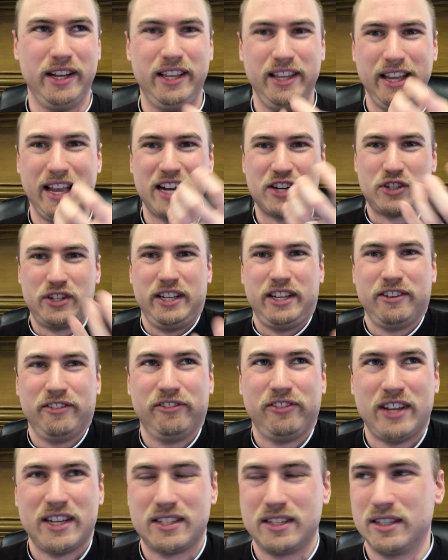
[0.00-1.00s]
He actually
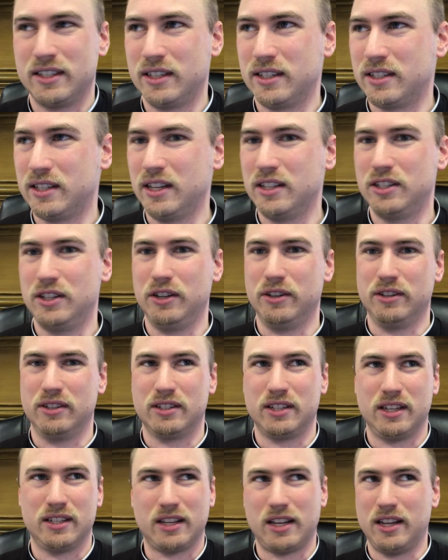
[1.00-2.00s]
confesses his sin to you and
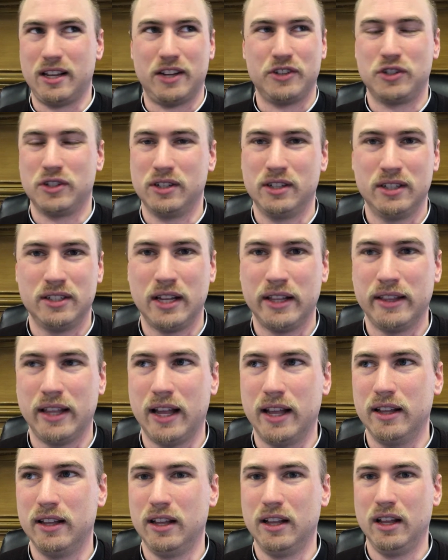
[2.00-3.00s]
says, I shouldn't have done
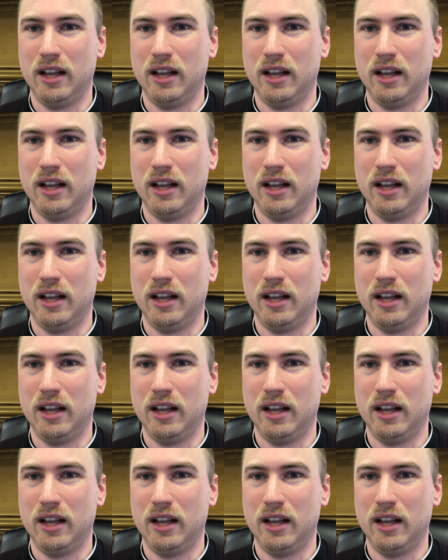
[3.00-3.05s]
that.